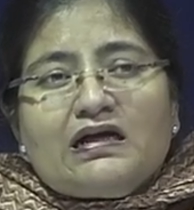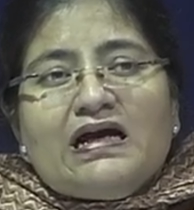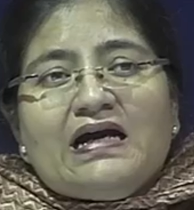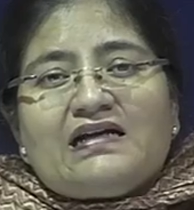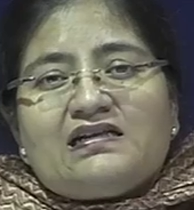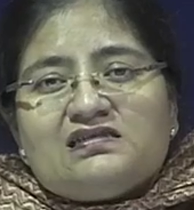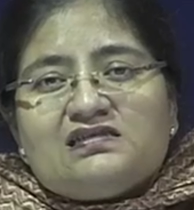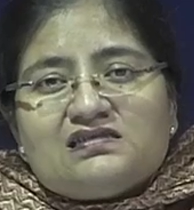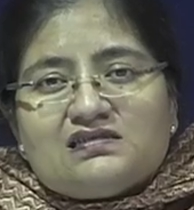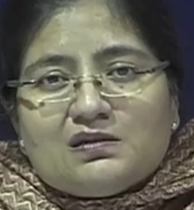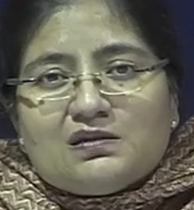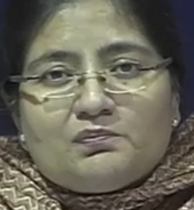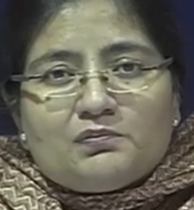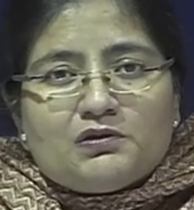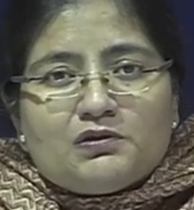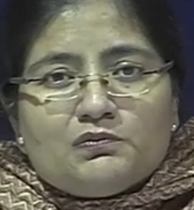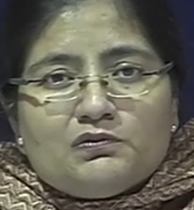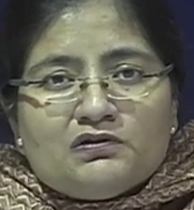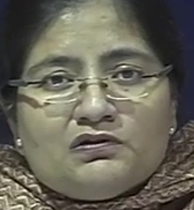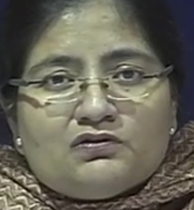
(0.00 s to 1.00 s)

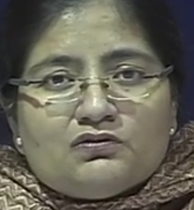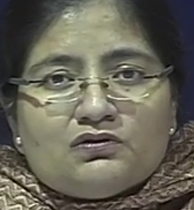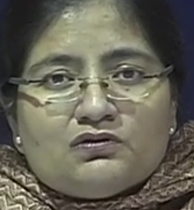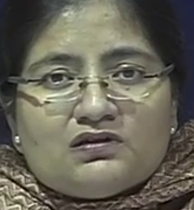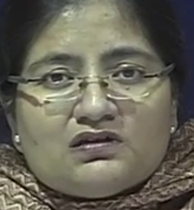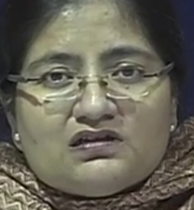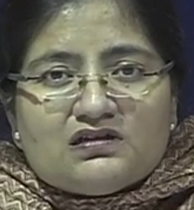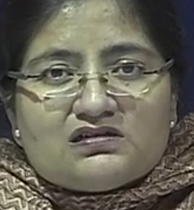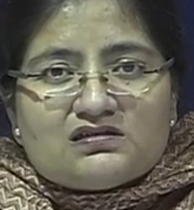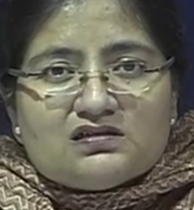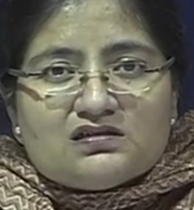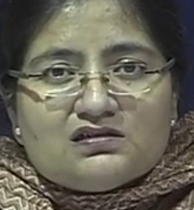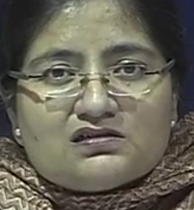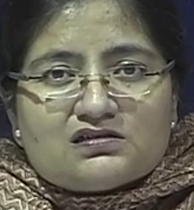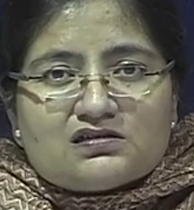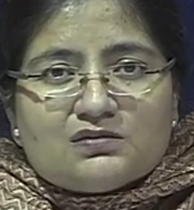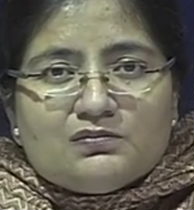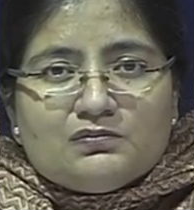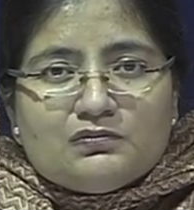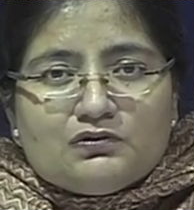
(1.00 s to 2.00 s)
acceptable to the research
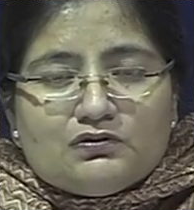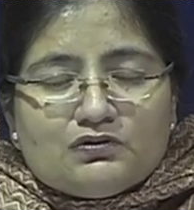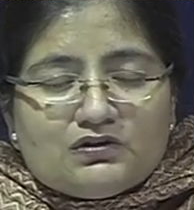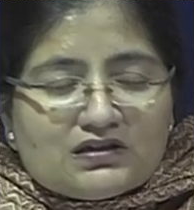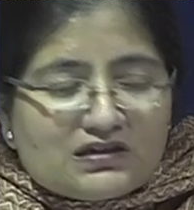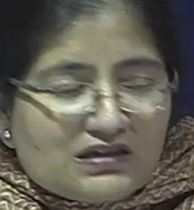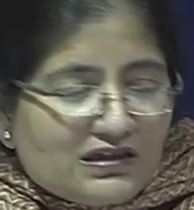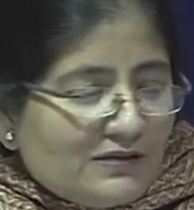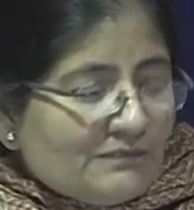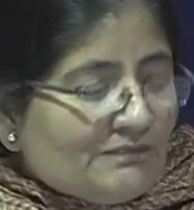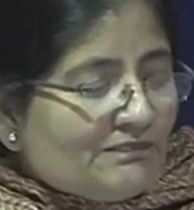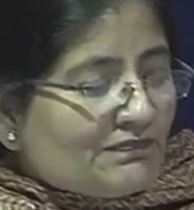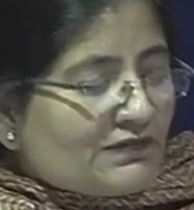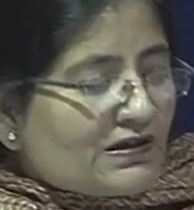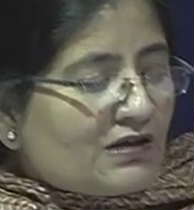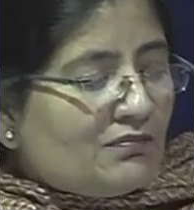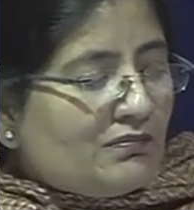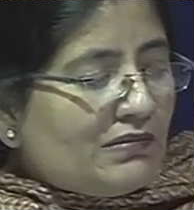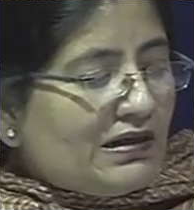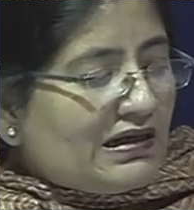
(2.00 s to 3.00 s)
community
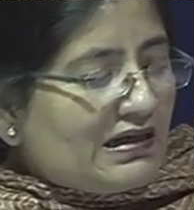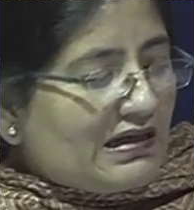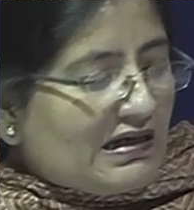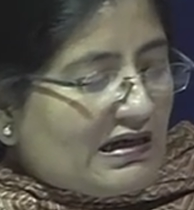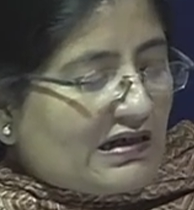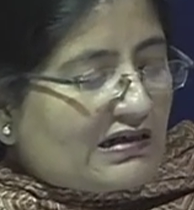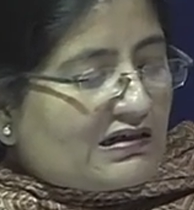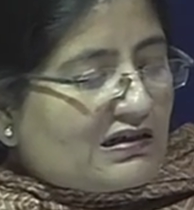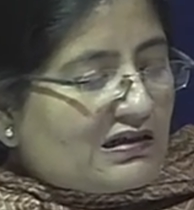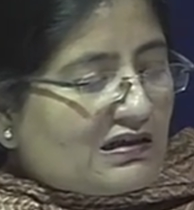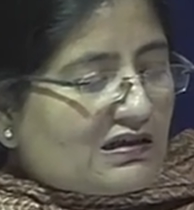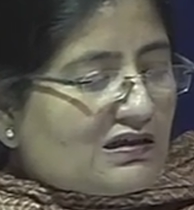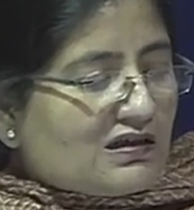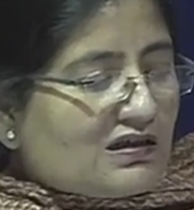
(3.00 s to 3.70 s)
by adding